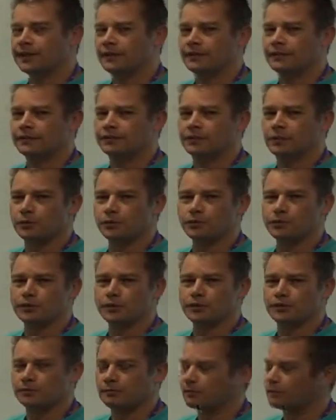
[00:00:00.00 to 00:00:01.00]
It's the force
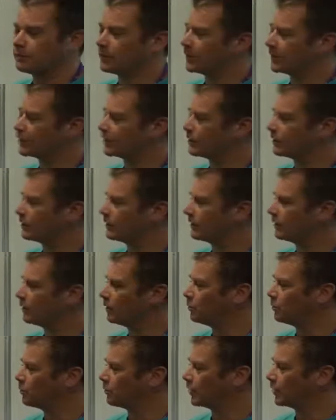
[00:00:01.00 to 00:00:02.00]
that makes the
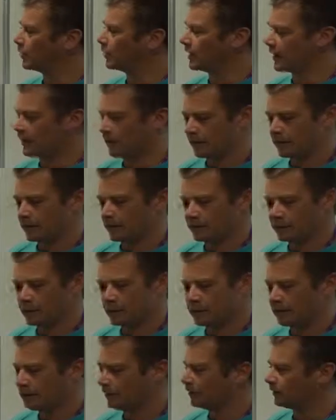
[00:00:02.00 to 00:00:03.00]
water go down in the
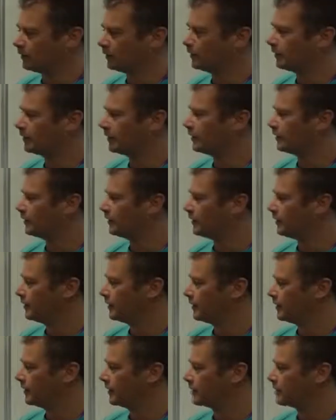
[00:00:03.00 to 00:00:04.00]
plug hole
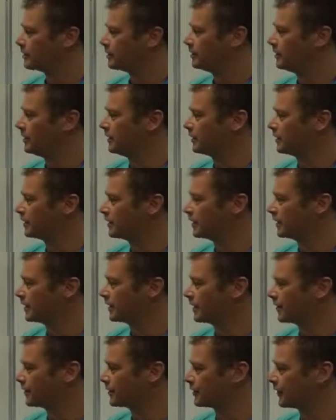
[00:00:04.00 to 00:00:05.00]
and spin as
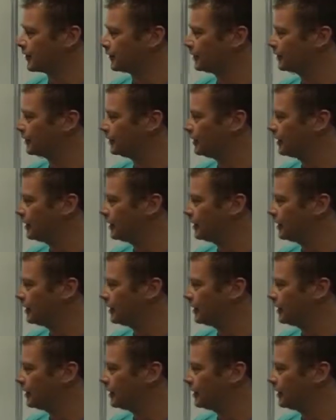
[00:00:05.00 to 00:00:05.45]
it does so.